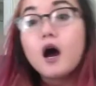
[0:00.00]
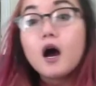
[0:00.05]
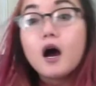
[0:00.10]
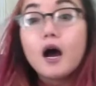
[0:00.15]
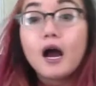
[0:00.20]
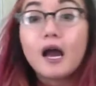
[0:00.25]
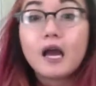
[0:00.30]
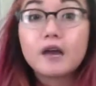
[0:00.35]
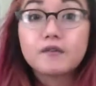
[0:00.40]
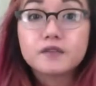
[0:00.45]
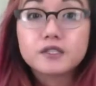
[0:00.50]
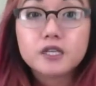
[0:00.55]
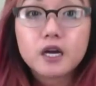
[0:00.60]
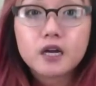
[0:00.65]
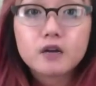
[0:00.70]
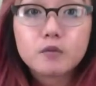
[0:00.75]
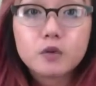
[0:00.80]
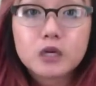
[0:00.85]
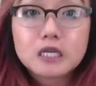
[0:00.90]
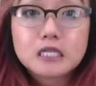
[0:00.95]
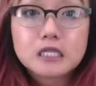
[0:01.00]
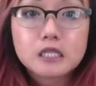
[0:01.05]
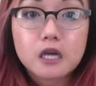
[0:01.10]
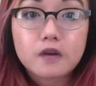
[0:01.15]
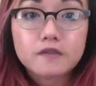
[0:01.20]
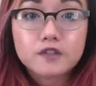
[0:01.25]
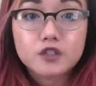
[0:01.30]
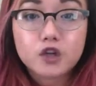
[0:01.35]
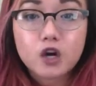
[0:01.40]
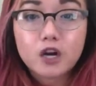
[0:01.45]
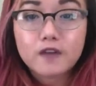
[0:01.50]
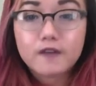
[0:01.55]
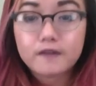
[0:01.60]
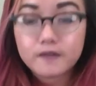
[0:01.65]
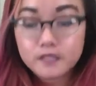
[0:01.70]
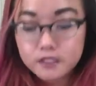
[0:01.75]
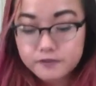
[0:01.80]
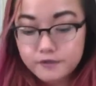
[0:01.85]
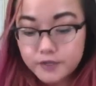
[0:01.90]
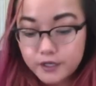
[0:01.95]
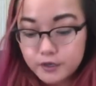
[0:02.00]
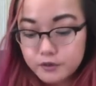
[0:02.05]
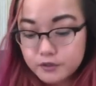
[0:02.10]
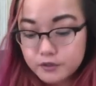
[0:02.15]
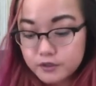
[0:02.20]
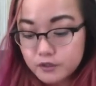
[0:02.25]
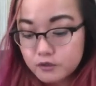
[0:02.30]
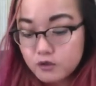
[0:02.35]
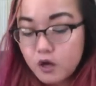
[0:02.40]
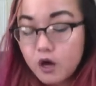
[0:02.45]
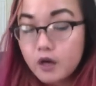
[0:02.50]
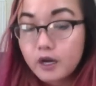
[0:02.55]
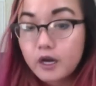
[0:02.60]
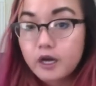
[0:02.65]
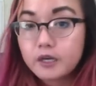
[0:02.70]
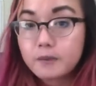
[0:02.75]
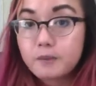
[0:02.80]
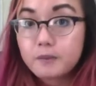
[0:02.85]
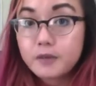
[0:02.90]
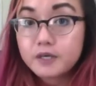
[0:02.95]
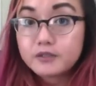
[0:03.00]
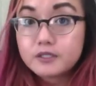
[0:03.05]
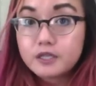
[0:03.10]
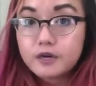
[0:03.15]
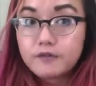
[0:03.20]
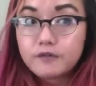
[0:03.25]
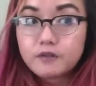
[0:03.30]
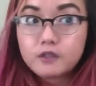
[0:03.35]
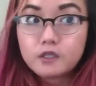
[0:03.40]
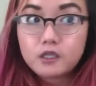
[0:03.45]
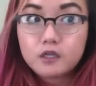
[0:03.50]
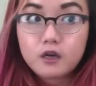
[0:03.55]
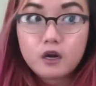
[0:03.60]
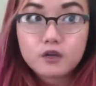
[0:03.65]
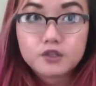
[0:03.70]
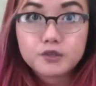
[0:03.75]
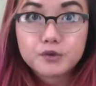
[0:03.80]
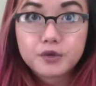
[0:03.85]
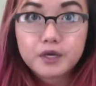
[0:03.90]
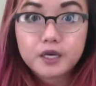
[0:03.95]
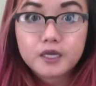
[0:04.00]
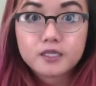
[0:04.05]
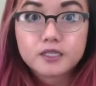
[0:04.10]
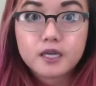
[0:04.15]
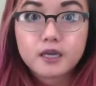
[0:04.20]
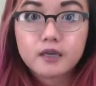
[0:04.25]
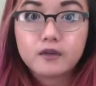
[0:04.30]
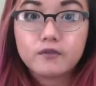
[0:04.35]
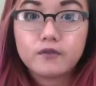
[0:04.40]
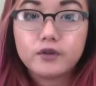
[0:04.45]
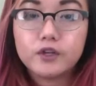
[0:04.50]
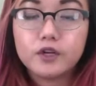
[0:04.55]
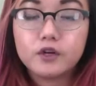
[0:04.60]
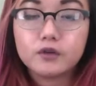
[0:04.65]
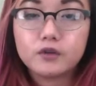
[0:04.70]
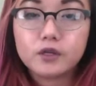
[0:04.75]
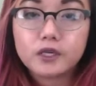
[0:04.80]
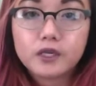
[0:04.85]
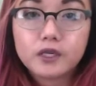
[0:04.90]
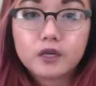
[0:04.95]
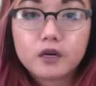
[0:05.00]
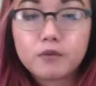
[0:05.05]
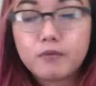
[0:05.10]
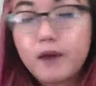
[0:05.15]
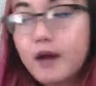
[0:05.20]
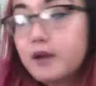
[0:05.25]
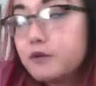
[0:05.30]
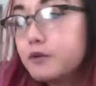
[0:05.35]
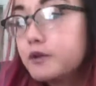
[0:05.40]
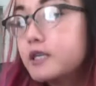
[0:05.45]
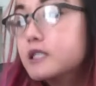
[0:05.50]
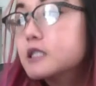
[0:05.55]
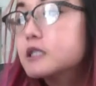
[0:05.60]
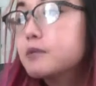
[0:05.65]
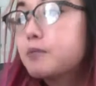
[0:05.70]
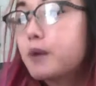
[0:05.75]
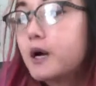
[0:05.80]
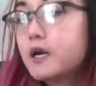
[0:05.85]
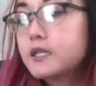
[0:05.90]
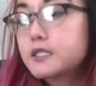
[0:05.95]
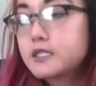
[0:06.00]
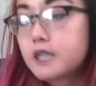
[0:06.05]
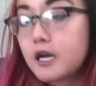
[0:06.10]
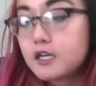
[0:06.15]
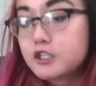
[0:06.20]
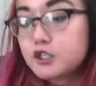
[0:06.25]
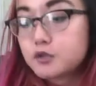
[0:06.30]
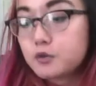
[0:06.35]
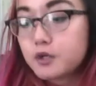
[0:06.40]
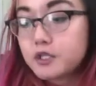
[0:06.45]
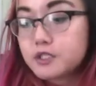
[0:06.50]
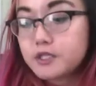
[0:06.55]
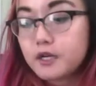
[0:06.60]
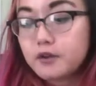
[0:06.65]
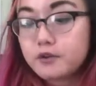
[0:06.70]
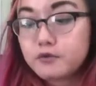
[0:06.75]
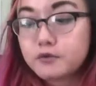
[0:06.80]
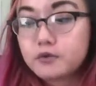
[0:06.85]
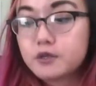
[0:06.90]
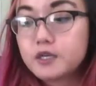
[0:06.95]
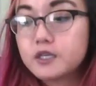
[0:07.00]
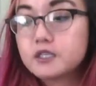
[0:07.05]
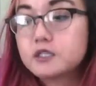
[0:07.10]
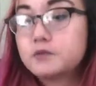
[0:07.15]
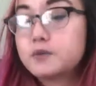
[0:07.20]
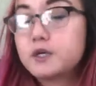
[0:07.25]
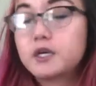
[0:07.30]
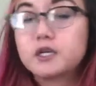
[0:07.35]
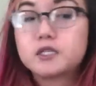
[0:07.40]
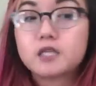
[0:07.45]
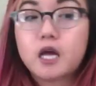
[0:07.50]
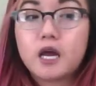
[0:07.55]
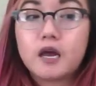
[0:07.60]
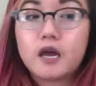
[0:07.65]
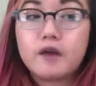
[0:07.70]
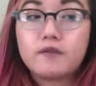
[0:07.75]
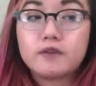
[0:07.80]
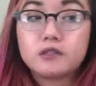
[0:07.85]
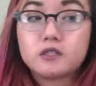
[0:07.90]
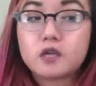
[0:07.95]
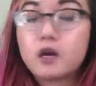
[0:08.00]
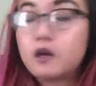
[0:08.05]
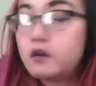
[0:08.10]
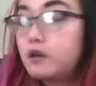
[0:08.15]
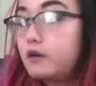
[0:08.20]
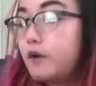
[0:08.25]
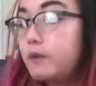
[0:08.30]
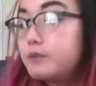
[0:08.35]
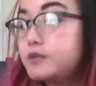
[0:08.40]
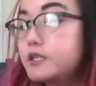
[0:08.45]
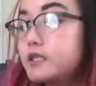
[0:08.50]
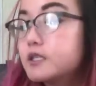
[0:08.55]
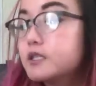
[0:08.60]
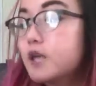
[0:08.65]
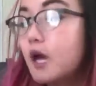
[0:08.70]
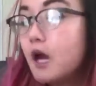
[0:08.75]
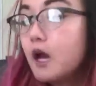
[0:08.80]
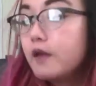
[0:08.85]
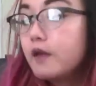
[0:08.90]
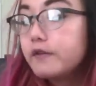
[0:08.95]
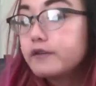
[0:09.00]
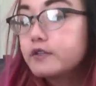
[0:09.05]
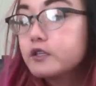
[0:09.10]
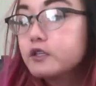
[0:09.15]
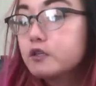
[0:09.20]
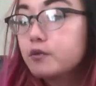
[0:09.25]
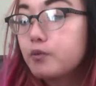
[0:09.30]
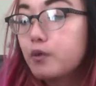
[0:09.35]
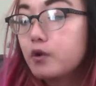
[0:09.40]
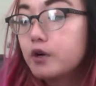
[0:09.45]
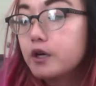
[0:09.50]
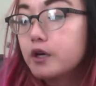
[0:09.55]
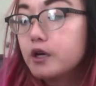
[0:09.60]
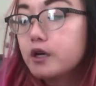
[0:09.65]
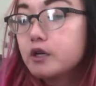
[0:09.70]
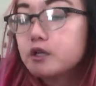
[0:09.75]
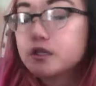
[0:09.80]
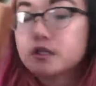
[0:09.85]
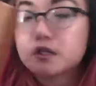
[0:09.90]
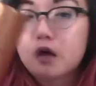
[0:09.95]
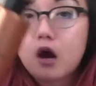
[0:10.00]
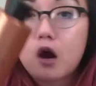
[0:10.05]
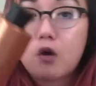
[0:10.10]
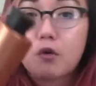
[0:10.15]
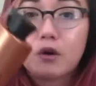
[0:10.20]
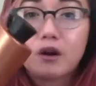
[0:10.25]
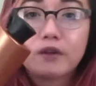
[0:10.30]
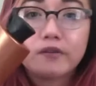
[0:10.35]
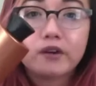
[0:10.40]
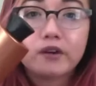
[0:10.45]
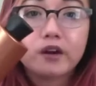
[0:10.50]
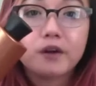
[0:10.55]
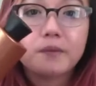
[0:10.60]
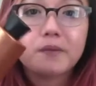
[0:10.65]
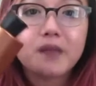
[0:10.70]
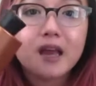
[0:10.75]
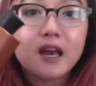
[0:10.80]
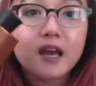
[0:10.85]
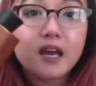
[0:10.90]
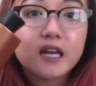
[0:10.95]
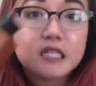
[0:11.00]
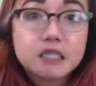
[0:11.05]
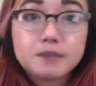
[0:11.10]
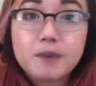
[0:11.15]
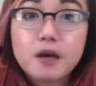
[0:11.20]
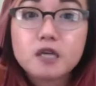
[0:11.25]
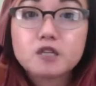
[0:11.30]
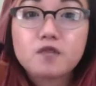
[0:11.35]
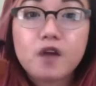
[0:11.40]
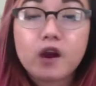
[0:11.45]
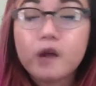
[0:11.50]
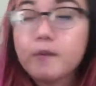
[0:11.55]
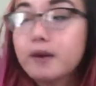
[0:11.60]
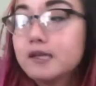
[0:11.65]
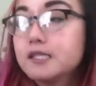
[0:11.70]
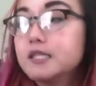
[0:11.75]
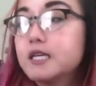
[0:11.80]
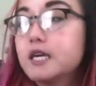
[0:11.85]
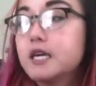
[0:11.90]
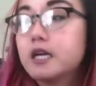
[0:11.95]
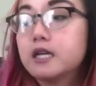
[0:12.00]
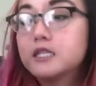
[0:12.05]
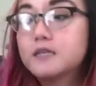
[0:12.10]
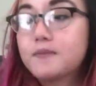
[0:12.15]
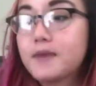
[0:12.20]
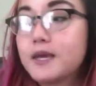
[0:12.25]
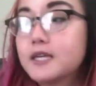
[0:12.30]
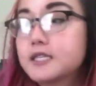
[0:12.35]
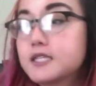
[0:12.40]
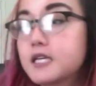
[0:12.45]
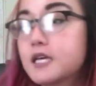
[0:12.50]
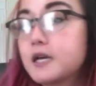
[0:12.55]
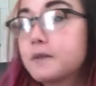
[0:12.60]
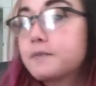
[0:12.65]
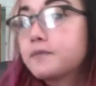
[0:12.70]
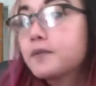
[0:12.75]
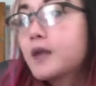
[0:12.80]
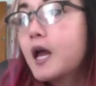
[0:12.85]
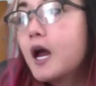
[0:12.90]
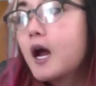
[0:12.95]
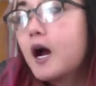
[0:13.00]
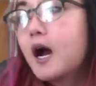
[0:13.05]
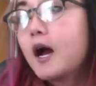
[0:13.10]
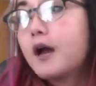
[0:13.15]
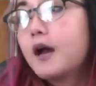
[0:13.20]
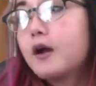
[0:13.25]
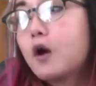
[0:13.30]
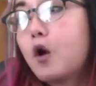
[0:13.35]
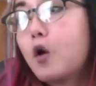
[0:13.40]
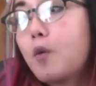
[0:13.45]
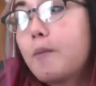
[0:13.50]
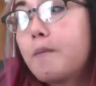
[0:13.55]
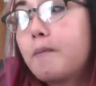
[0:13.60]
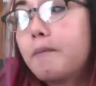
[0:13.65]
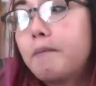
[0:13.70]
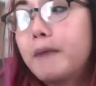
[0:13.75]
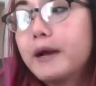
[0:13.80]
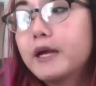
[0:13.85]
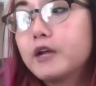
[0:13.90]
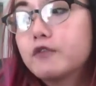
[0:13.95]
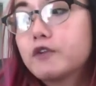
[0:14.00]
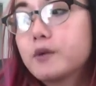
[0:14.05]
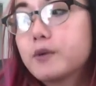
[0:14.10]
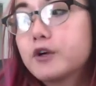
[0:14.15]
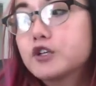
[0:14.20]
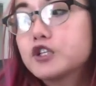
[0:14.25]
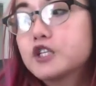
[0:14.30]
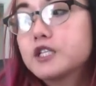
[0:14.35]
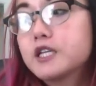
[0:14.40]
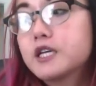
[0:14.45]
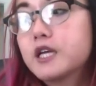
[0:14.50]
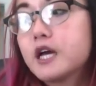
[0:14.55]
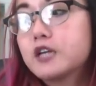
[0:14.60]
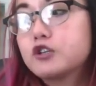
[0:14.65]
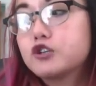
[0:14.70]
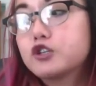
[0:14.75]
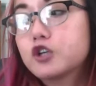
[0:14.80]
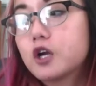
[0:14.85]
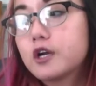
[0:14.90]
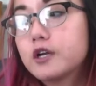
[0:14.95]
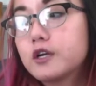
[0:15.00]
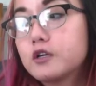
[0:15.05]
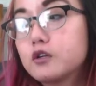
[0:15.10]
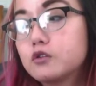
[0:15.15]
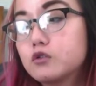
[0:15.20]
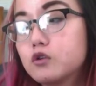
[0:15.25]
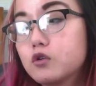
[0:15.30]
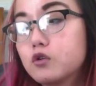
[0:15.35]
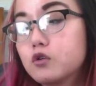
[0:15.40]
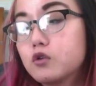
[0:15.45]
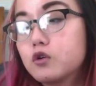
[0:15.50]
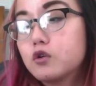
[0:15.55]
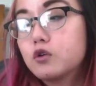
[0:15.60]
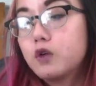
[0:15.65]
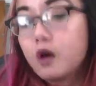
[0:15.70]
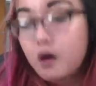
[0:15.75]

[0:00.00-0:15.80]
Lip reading: I have a ton of more stuff. Sorry that this video is so long. I'm definitely not doing a second video like combined with this, but I just wanted to get through these because I have a ton of empties. This is the Voorhees or whatever. It smells very musky. It's amazing. I might repurchase it. I just got it at a local